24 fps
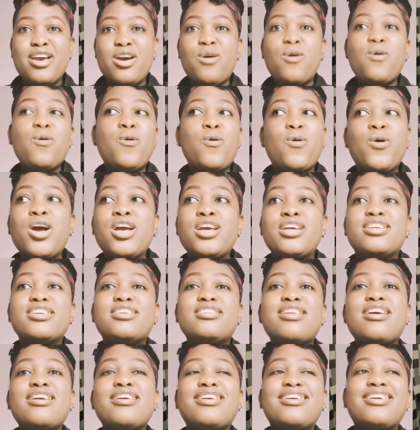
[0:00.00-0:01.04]
Or
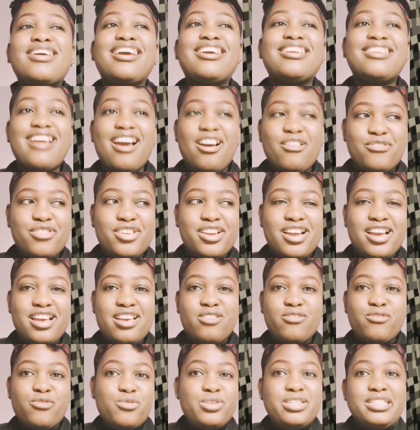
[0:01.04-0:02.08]
in Africa,
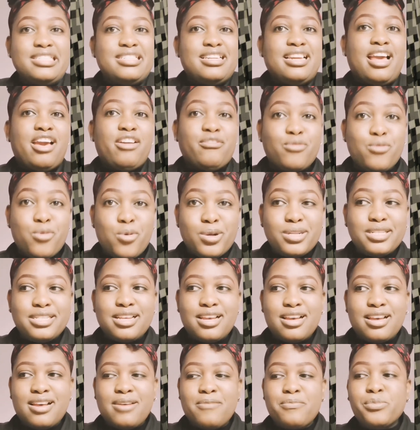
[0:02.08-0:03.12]
if we didn't have
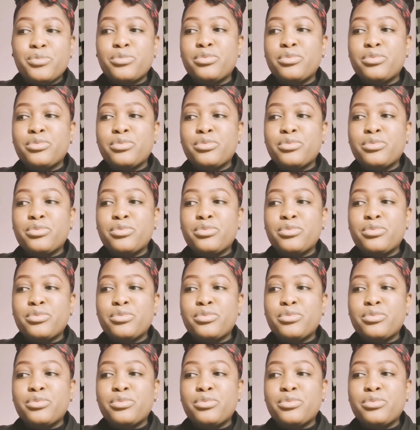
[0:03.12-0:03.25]
water,